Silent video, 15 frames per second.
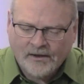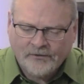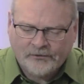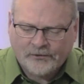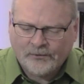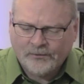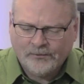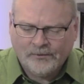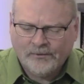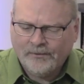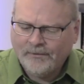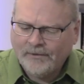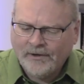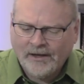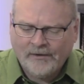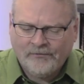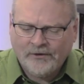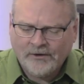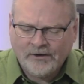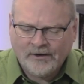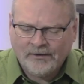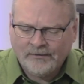So if
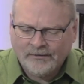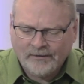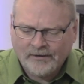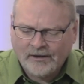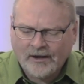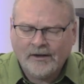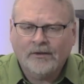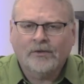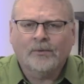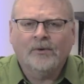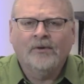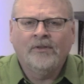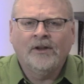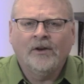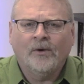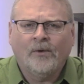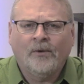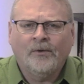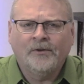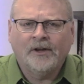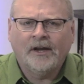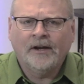you can cut through the
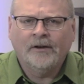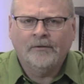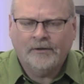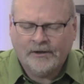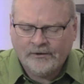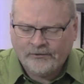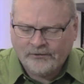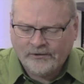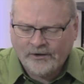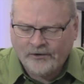Old English,